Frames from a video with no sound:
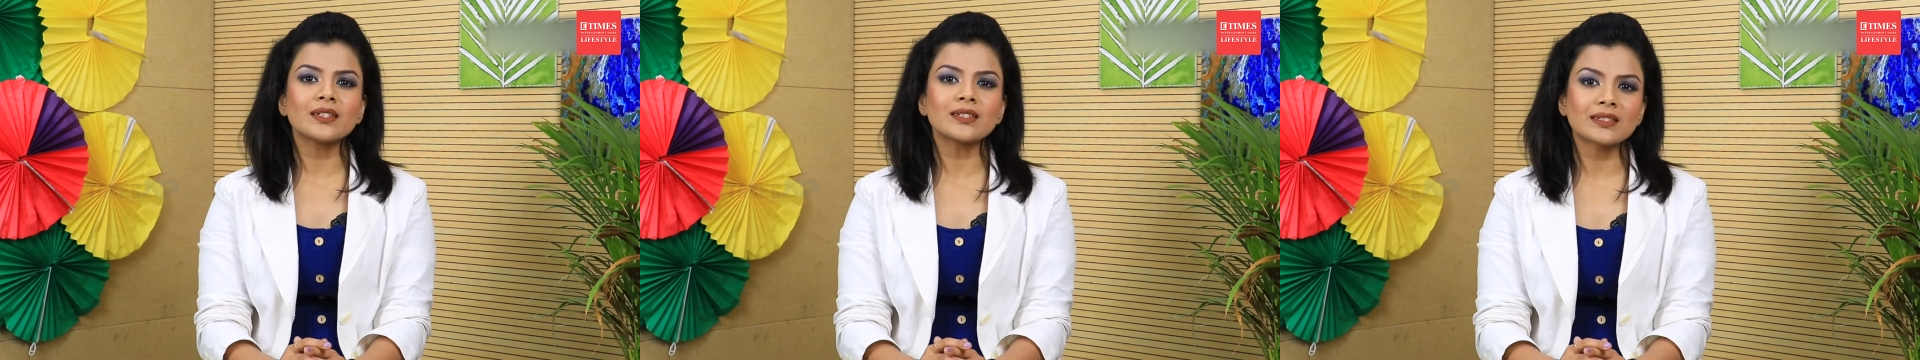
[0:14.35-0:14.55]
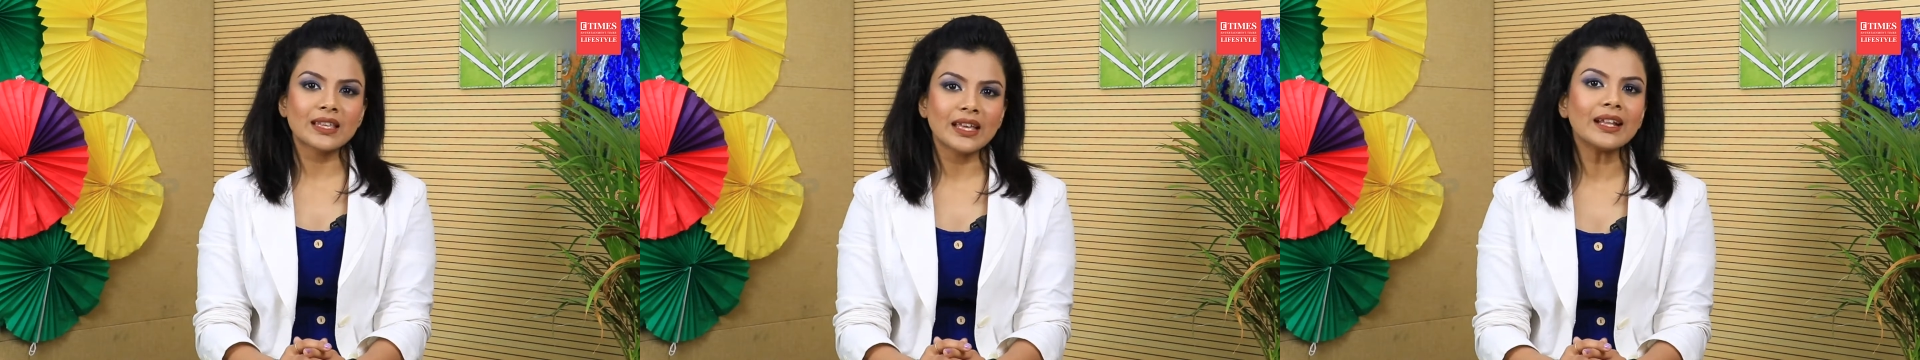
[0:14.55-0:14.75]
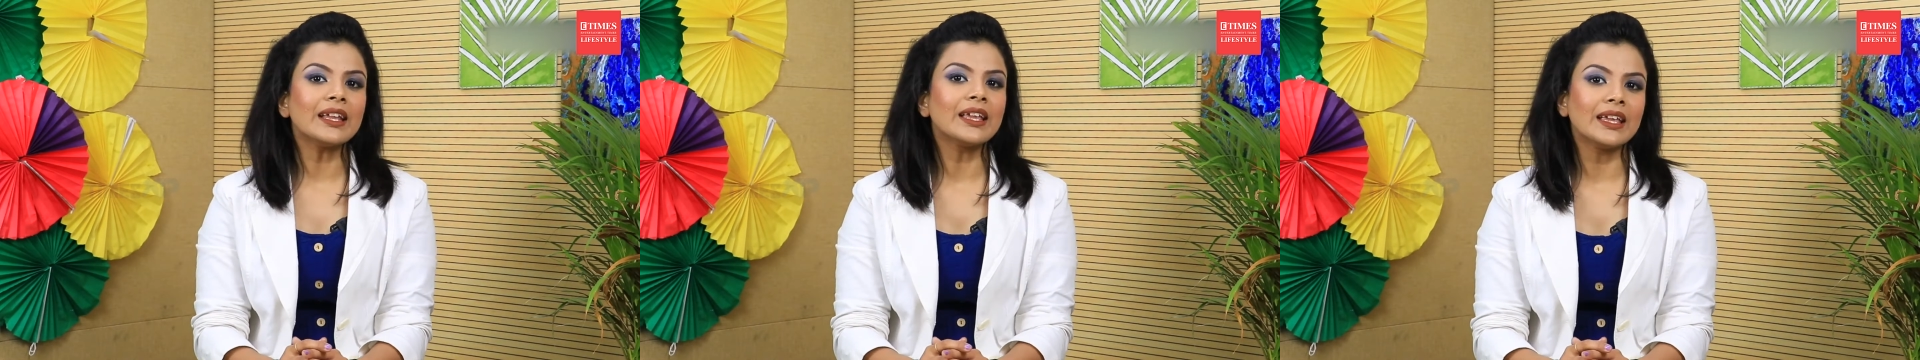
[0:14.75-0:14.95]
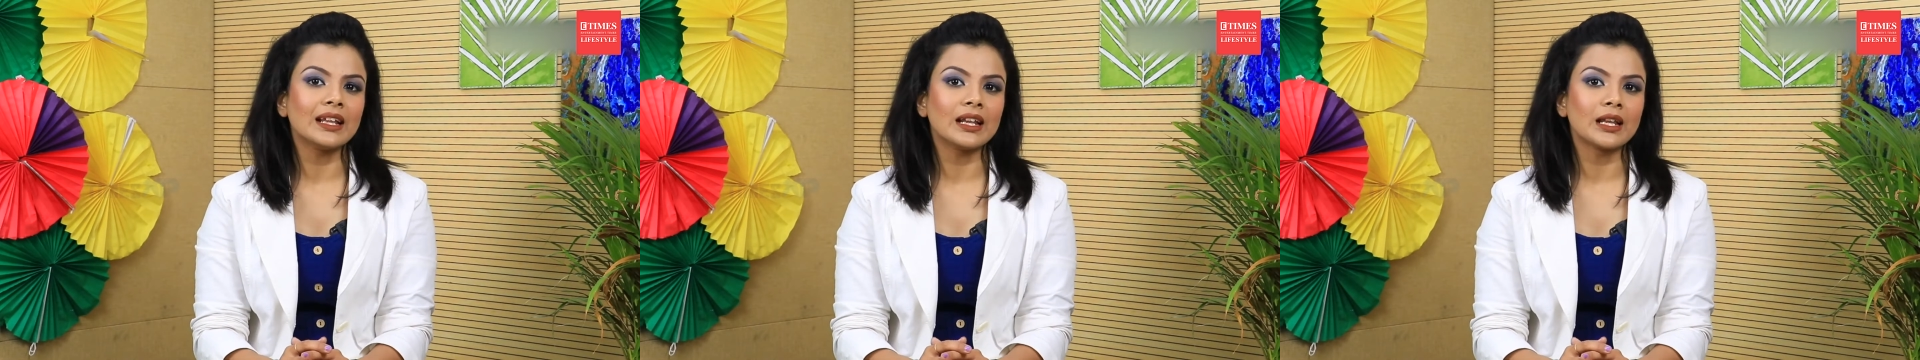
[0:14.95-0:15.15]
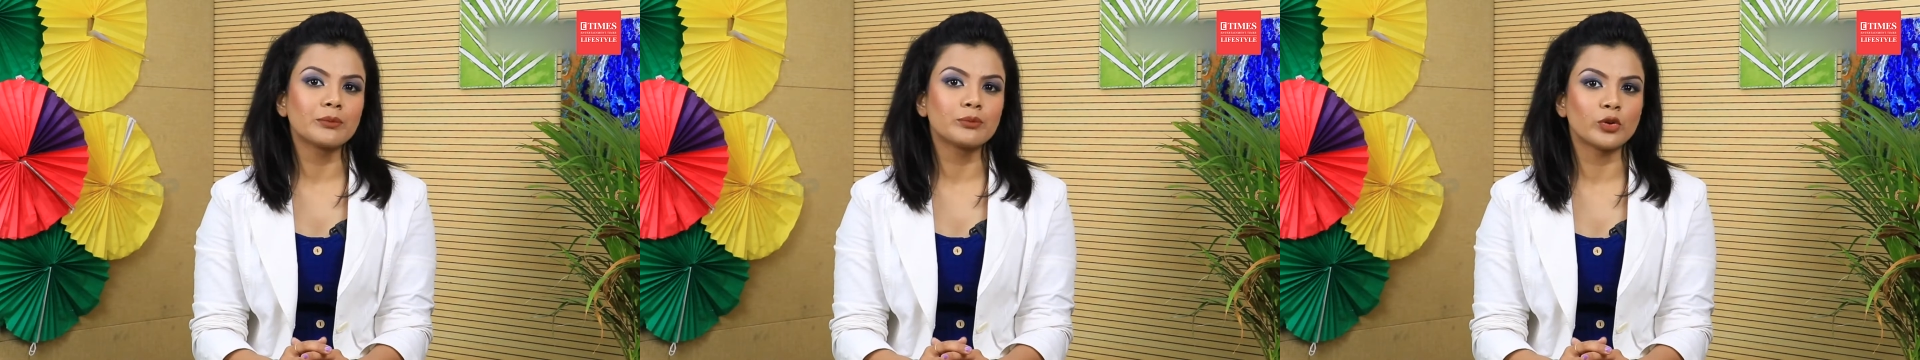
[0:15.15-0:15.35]
skin
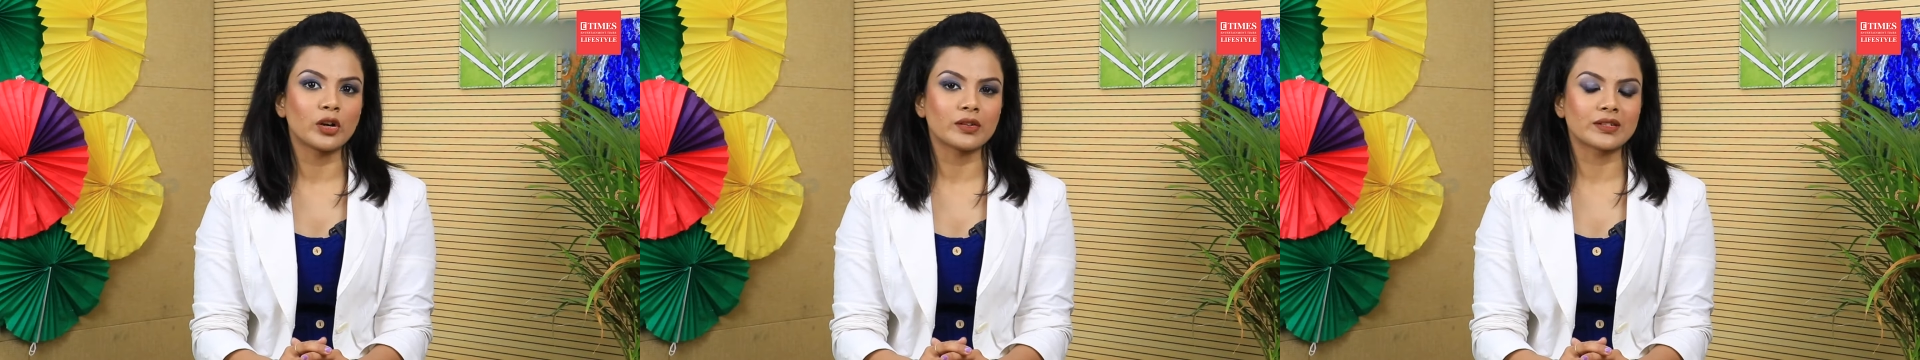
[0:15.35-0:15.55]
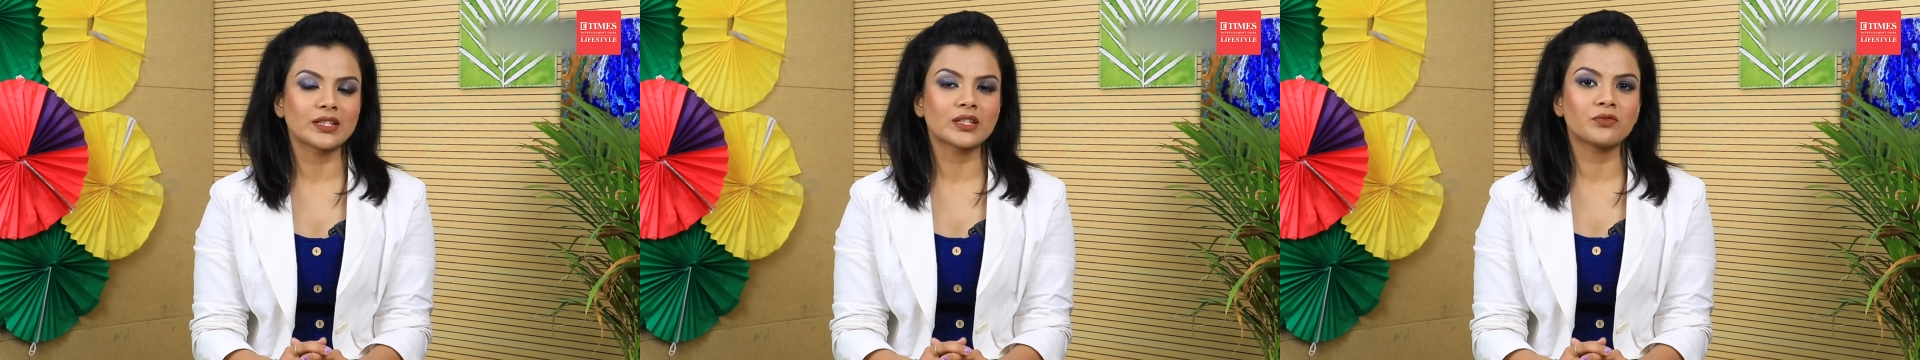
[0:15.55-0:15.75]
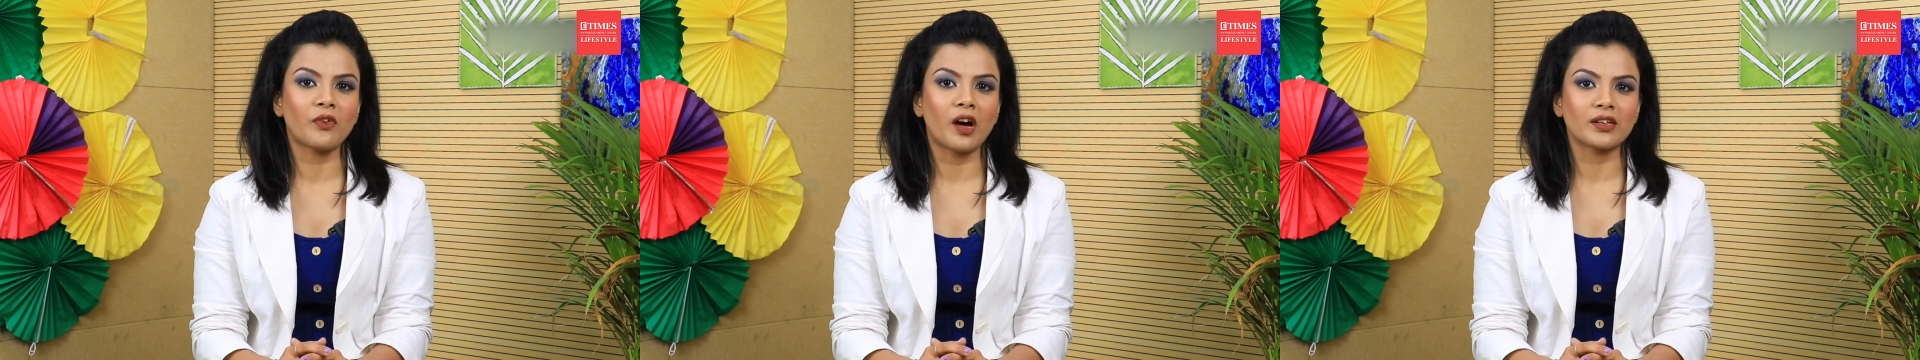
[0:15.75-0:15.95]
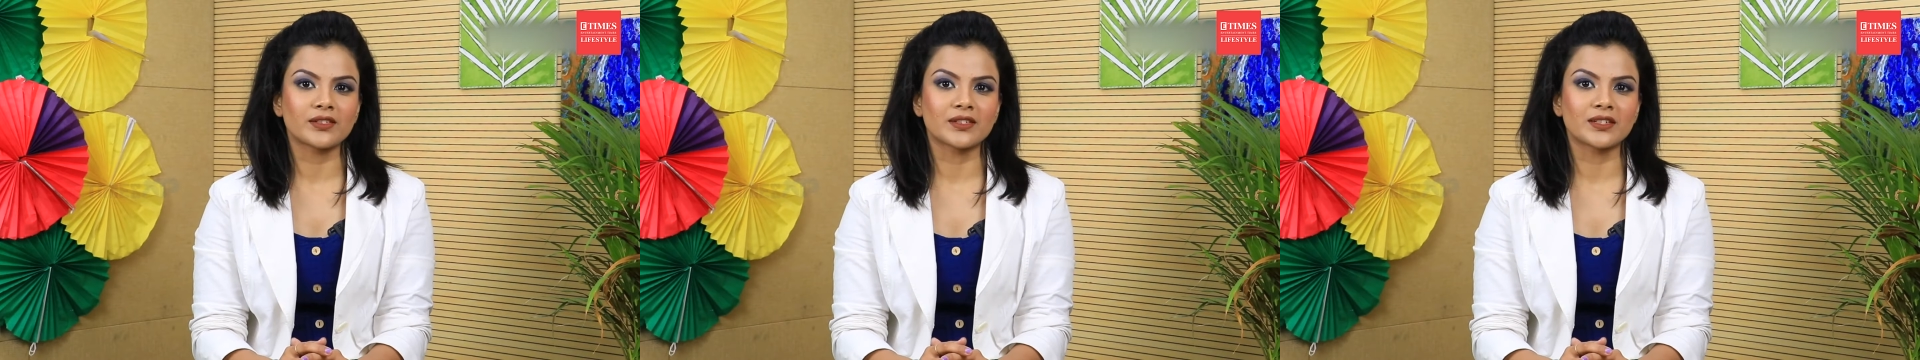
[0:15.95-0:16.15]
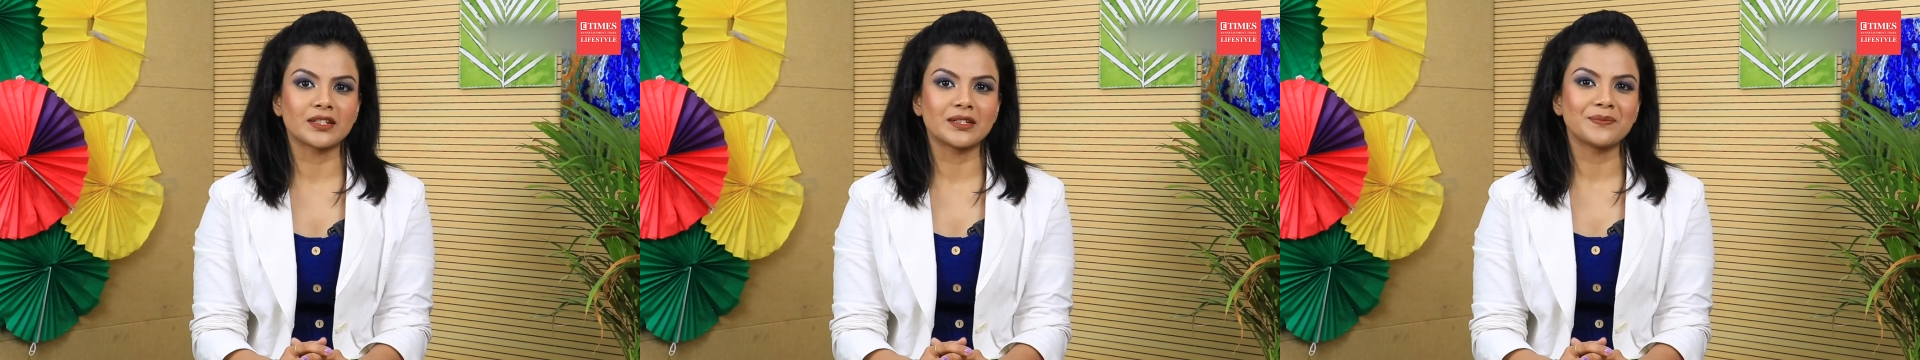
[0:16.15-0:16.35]
healing process
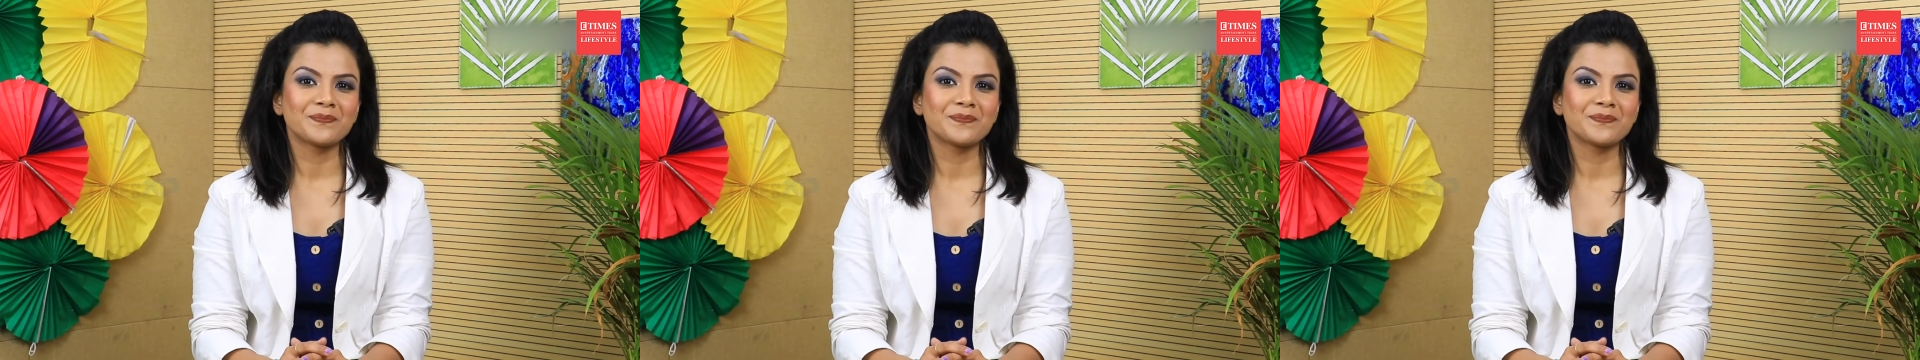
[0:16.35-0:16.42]
faster.